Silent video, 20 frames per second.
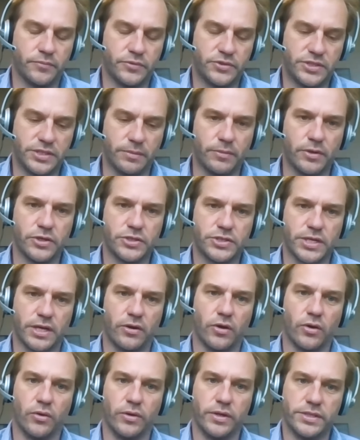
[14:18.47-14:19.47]
similar
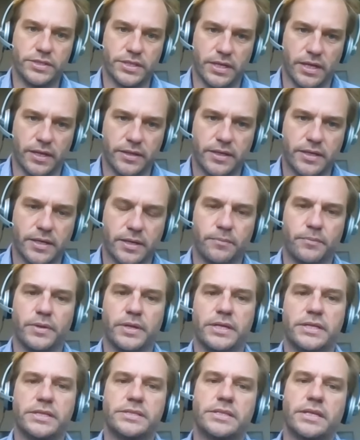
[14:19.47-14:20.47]
shareholdings in other
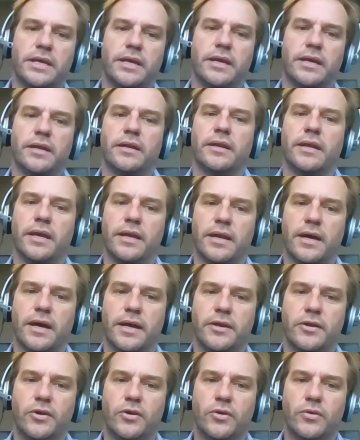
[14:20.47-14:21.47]
companies in, in
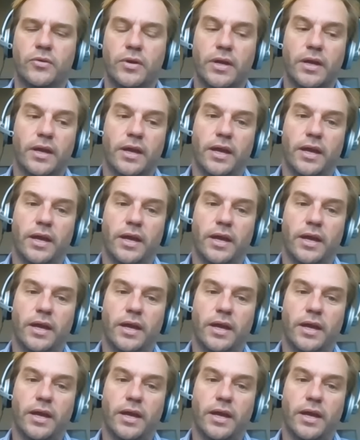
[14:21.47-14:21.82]
Idaho